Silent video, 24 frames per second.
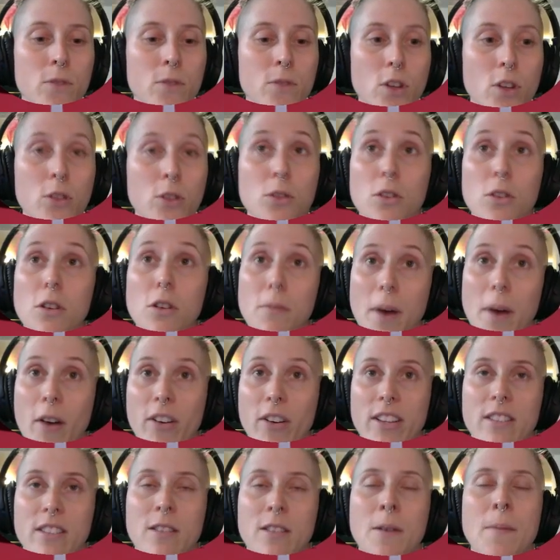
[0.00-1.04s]
talk to you
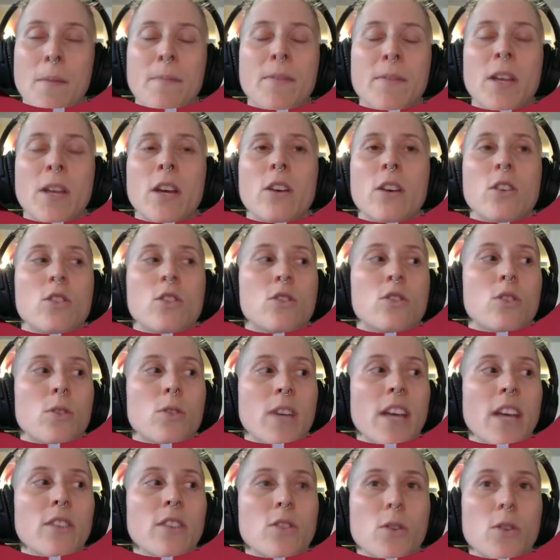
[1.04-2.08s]
about it. So
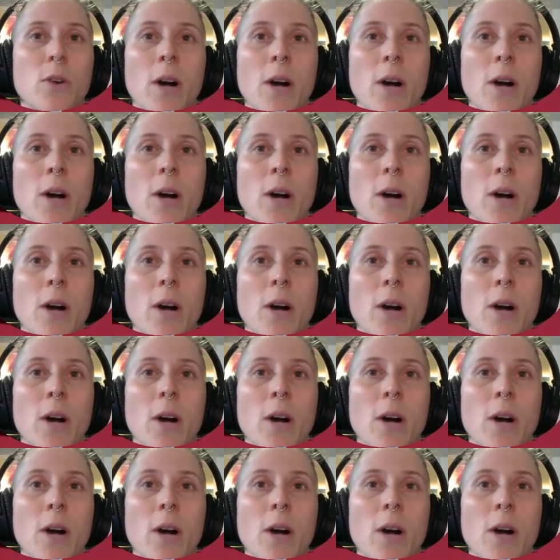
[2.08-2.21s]
yeah,